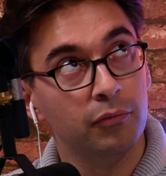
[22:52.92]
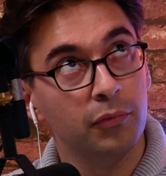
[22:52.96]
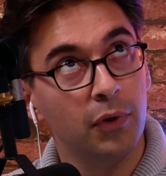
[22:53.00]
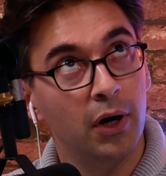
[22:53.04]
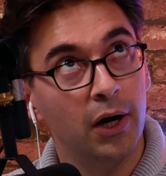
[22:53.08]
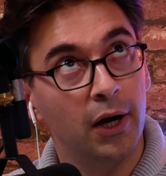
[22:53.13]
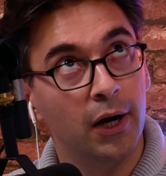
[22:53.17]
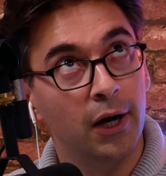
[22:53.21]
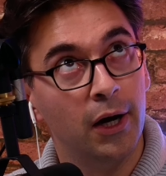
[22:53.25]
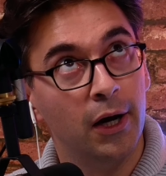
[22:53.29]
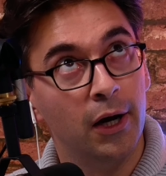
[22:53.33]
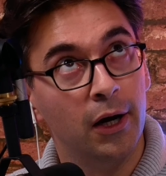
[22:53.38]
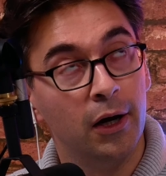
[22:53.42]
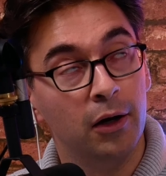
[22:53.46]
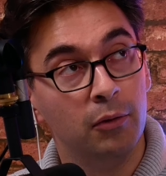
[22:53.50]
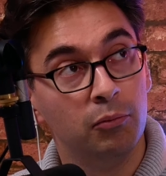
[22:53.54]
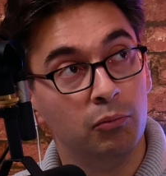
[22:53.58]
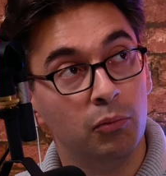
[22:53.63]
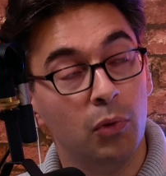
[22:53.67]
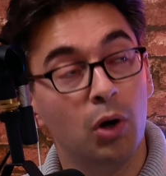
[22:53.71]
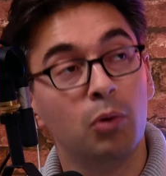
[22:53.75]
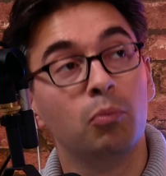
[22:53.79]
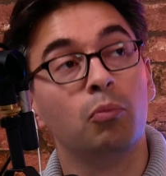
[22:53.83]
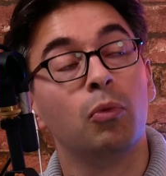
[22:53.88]
Uh,
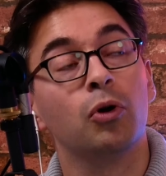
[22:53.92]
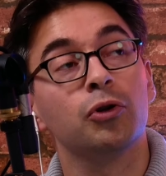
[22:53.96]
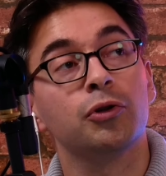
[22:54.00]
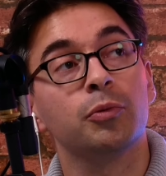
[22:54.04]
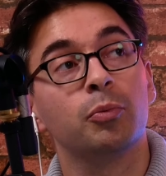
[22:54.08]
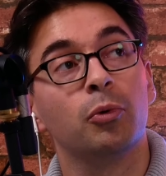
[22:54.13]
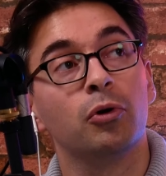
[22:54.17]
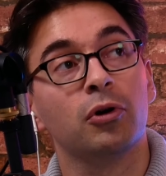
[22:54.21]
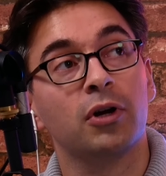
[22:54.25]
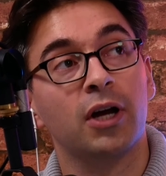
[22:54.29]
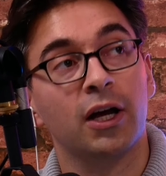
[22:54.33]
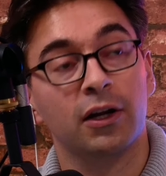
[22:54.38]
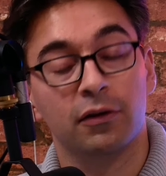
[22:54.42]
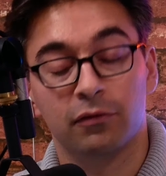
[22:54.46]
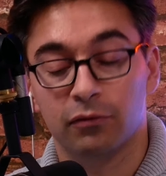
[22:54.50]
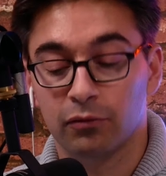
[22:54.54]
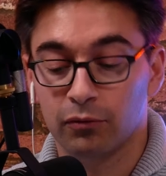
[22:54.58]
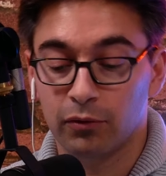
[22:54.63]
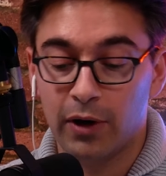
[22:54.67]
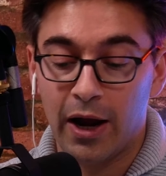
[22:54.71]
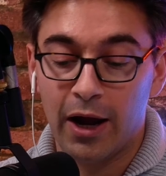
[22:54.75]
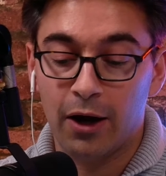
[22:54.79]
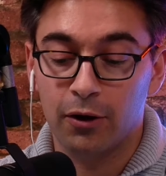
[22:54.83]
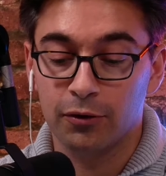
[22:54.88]
m multiple kind of
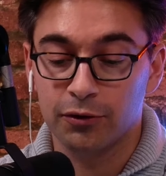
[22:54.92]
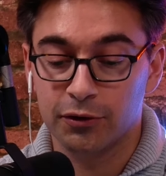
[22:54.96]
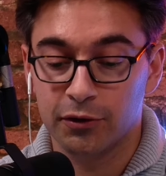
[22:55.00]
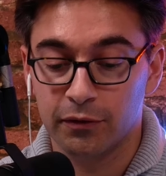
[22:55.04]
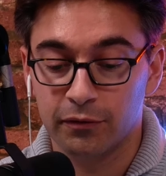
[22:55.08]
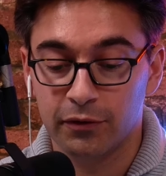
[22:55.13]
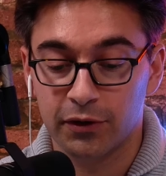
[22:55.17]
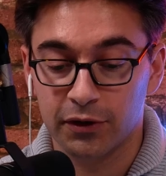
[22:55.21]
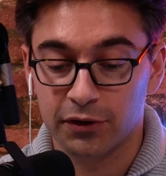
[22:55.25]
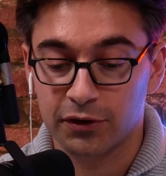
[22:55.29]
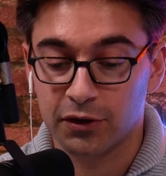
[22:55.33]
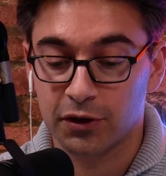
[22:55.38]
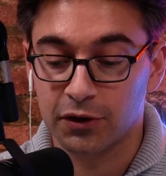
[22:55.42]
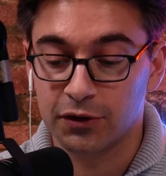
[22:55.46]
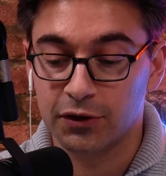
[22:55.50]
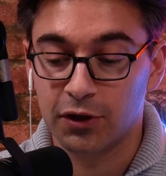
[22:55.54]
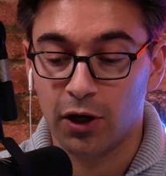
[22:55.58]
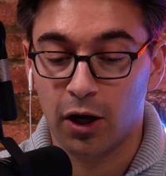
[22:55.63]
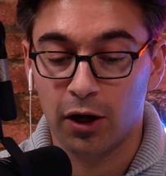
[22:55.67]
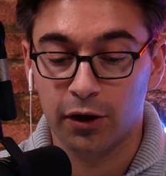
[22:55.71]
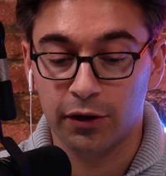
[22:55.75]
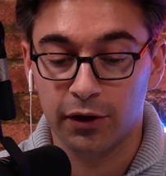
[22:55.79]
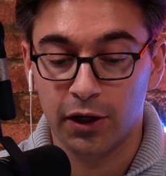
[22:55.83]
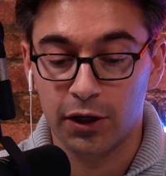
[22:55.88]
rounds of this
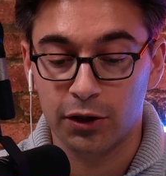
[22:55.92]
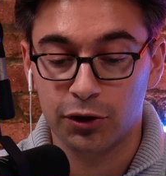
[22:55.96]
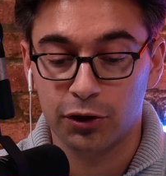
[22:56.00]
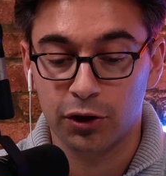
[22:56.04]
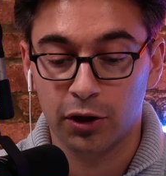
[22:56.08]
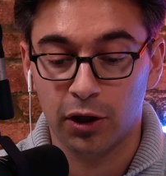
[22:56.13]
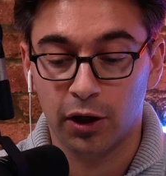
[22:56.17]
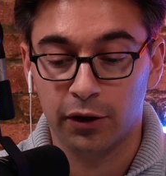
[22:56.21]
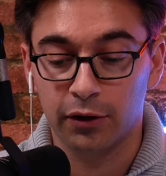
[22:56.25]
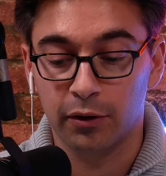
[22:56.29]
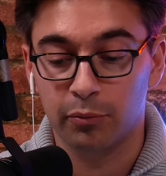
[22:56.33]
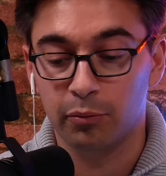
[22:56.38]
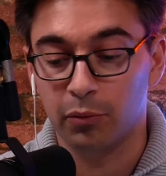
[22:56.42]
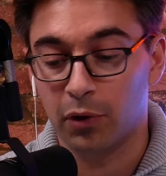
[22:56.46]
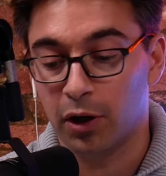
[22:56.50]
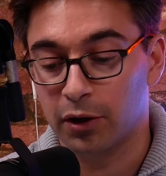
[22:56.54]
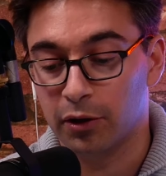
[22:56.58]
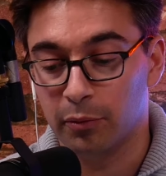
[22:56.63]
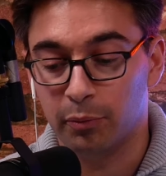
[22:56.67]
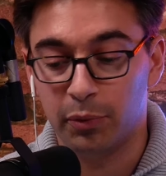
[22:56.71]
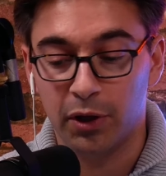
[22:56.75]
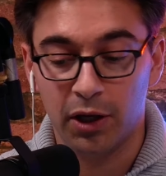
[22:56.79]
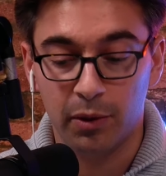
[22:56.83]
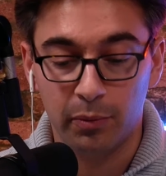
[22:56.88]
consolidation on the on
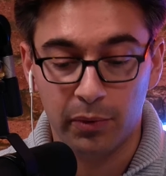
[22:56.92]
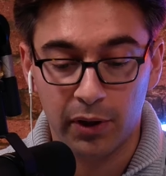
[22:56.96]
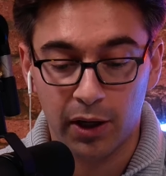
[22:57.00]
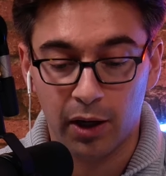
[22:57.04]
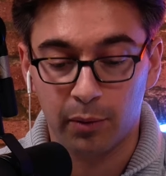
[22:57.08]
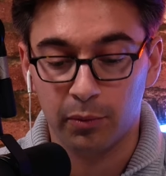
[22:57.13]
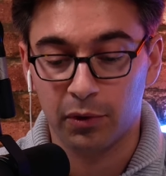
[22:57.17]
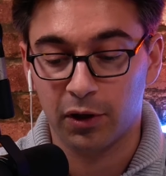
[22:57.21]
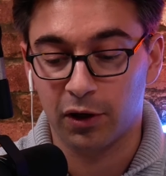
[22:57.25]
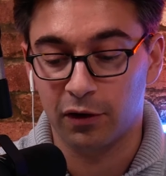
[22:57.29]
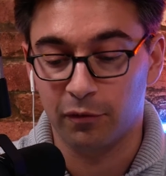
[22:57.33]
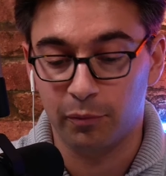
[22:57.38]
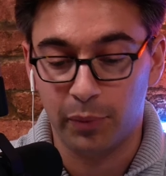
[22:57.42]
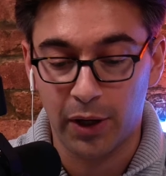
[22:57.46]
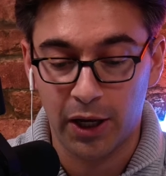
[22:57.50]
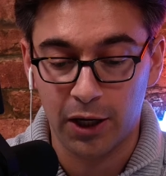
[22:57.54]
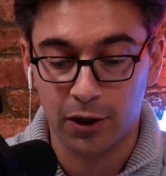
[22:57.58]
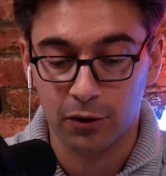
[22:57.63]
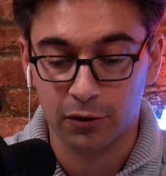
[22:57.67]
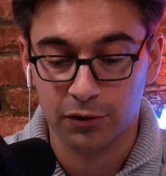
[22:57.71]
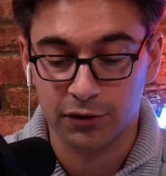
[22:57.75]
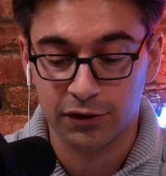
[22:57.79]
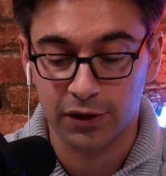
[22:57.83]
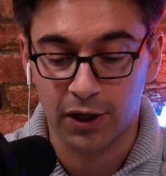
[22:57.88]
the P B M kind of
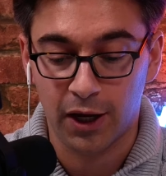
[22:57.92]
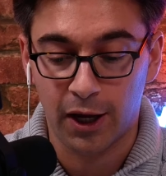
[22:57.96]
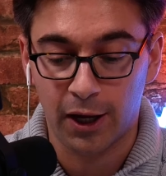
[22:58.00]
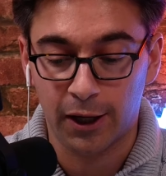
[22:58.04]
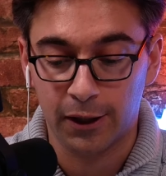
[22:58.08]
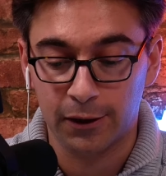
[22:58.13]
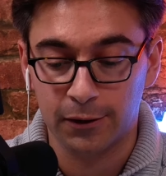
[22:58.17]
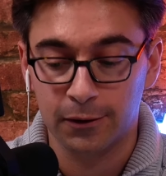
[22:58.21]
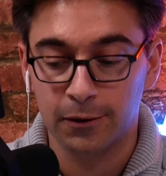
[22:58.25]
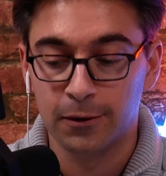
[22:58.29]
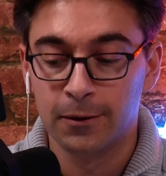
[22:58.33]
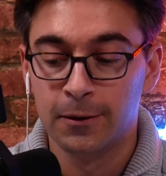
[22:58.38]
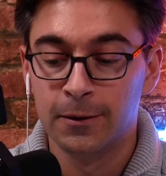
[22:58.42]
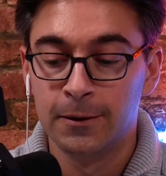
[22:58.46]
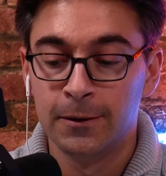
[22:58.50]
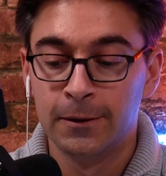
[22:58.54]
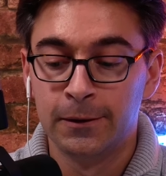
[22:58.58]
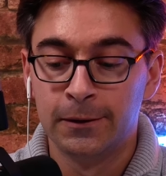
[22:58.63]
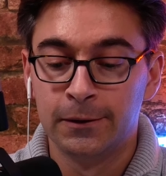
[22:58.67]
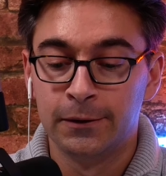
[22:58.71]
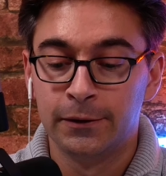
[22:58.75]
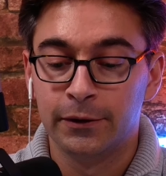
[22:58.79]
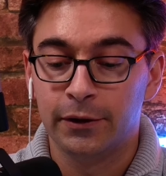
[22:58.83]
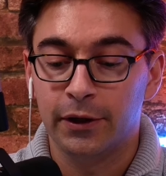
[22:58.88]
payer side,
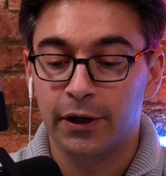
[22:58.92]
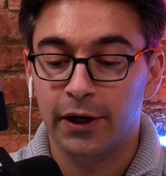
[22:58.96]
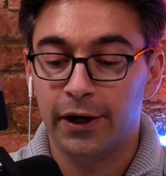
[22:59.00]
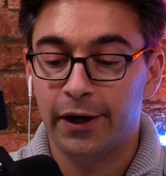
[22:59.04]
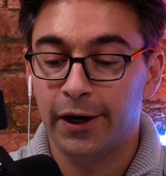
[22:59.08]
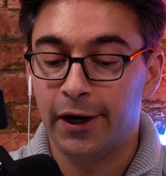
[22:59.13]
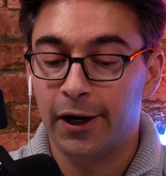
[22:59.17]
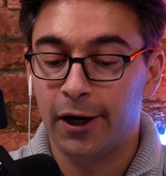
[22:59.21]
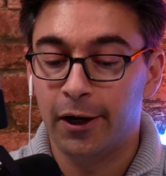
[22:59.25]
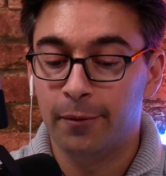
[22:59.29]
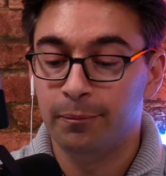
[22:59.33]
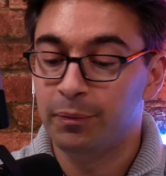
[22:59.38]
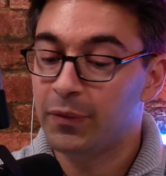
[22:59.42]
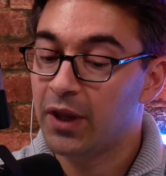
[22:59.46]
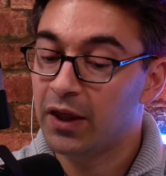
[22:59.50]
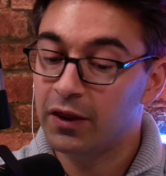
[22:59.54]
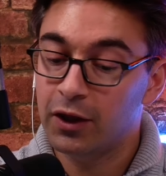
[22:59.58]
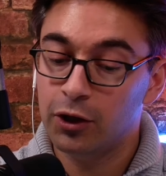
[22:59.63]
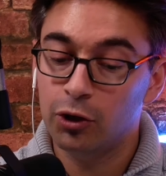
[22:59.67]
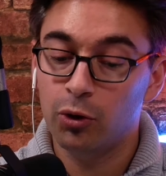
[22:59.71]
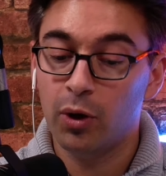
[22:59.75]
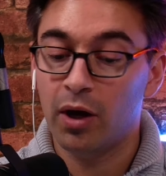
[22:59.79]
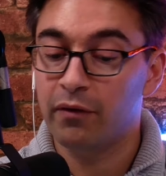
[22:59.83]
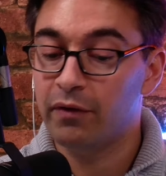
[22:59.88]
um, and
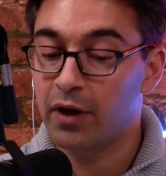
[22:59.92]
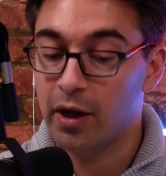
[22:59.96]
then you have